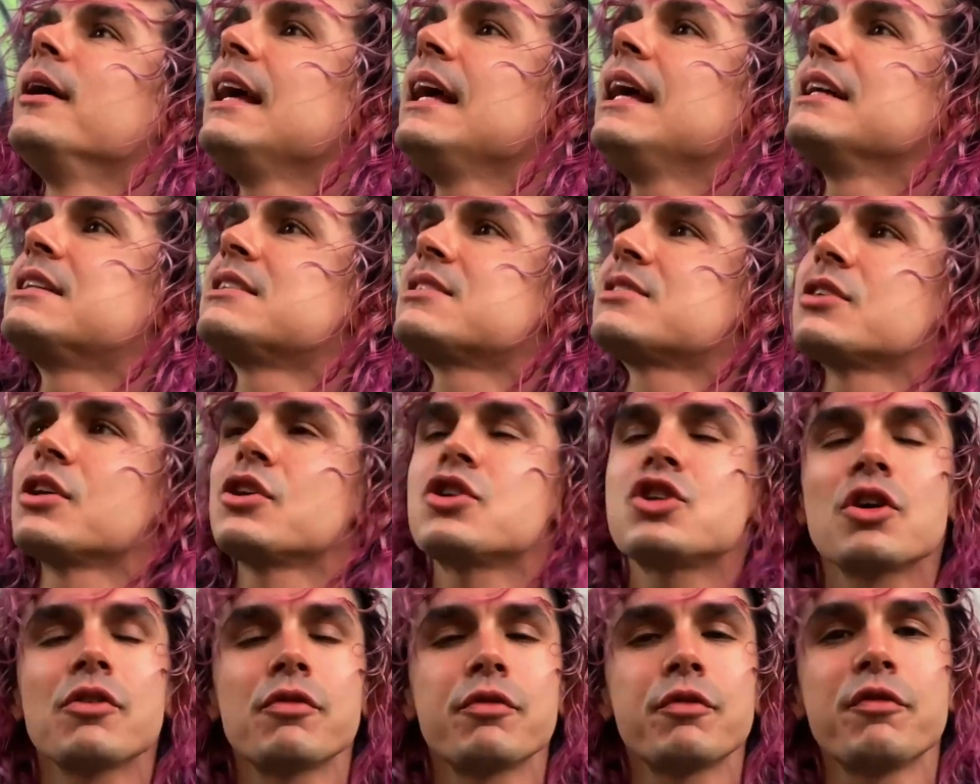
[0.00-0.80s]
it's
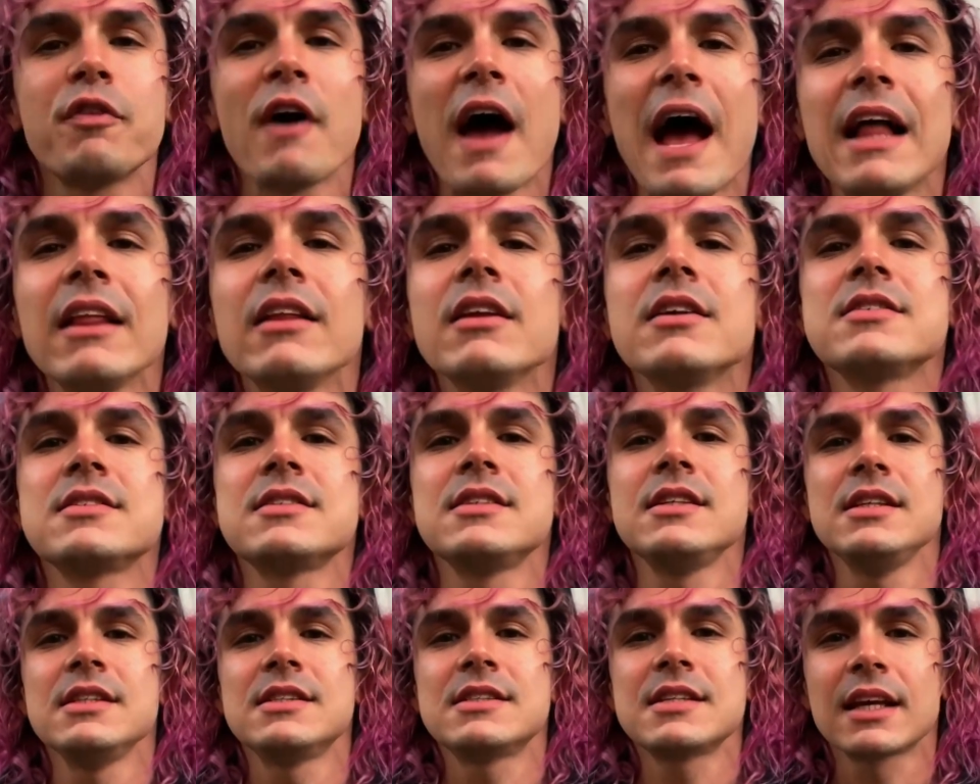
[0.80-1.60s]
such a
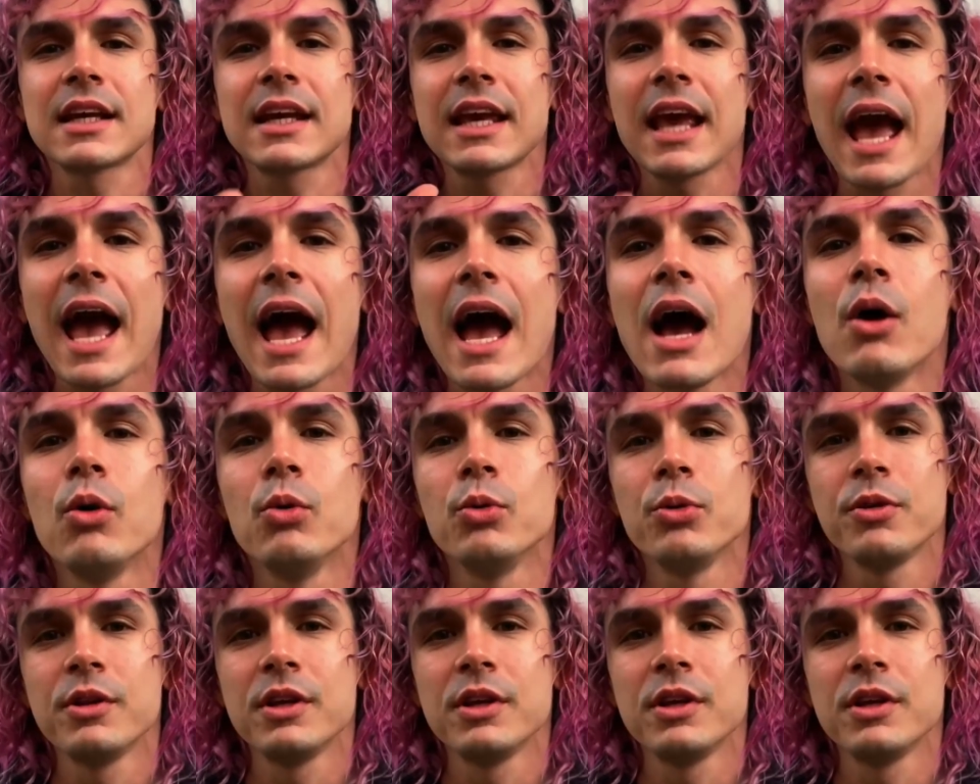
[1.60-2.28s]
fallacy to count